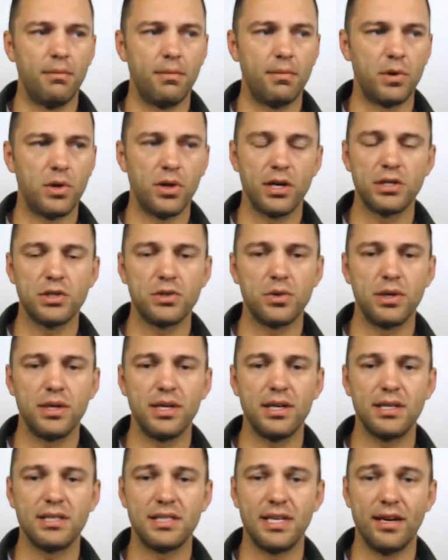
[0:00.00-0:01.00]

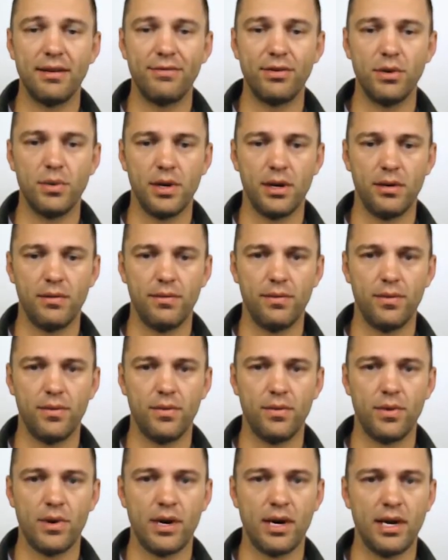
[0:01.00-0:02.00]
Clostridia is everywhere,
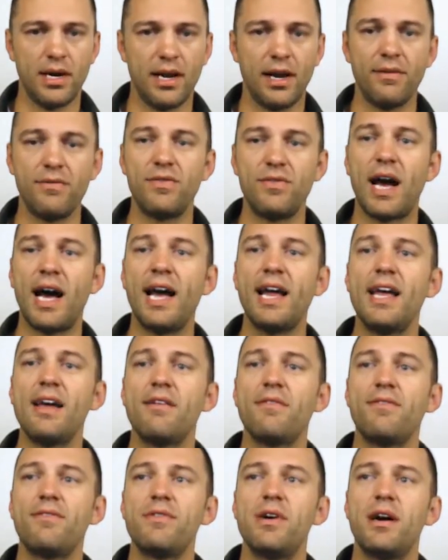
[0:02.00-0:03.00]
right? I
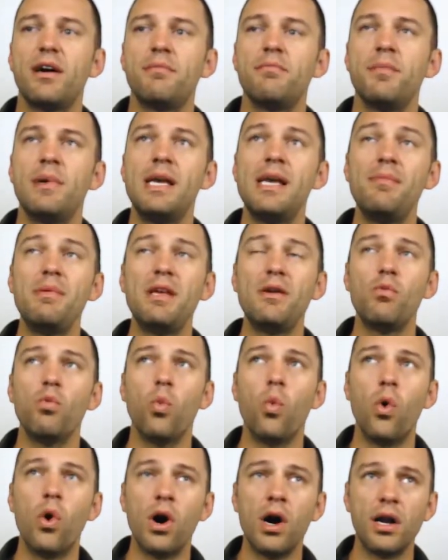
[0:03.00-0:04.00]
have maybe
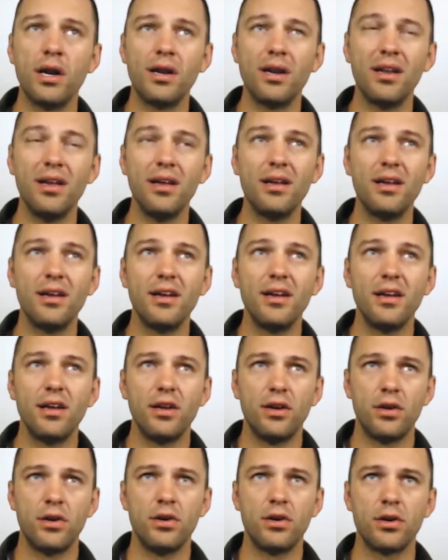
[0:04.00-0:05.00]
one
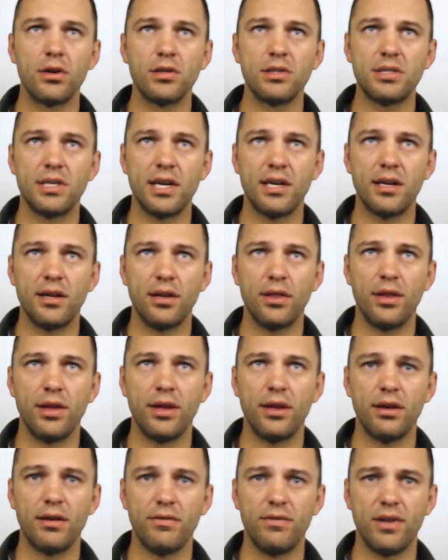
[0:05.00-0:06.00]
nurse I can
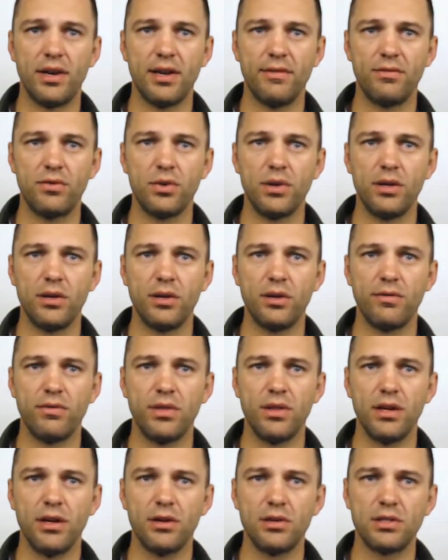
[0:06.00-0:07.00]
think of that I've treated over
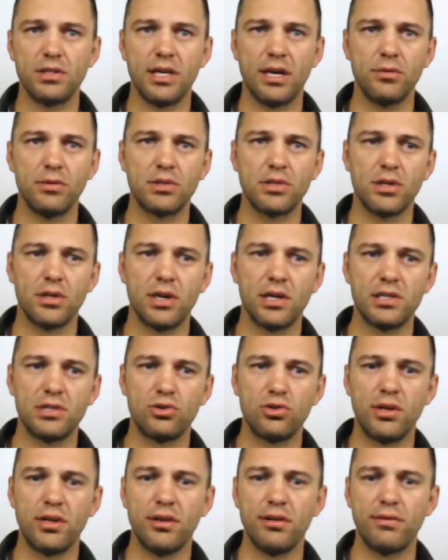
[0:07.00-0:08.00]
the years that was
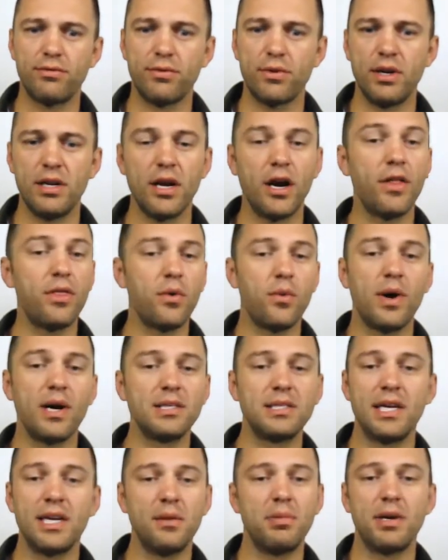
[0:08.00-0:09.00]
Clostridia free.
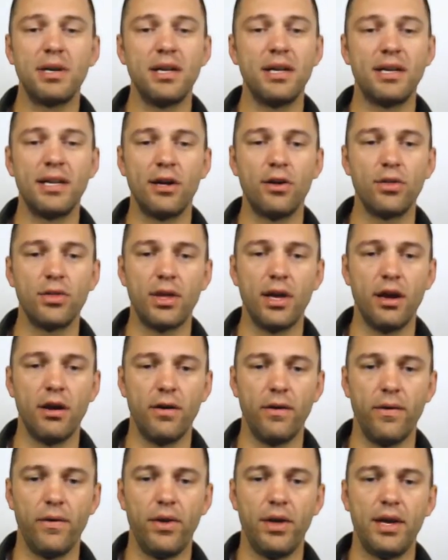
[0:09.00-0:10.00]
Otherwise, anybody in healthcare,
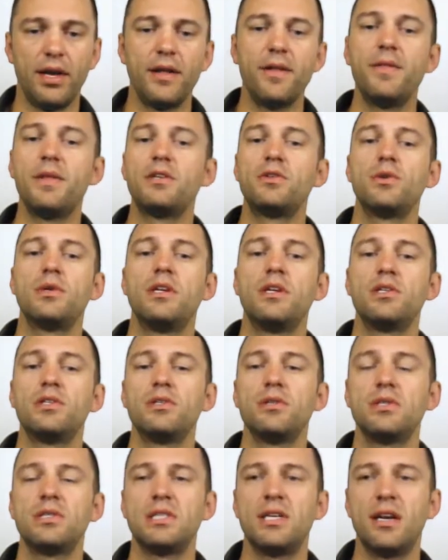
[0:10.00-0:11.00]
in the
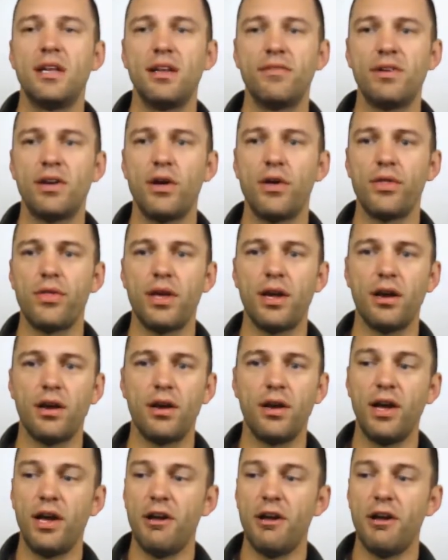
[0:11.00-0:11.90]
traditional setting of healthcare,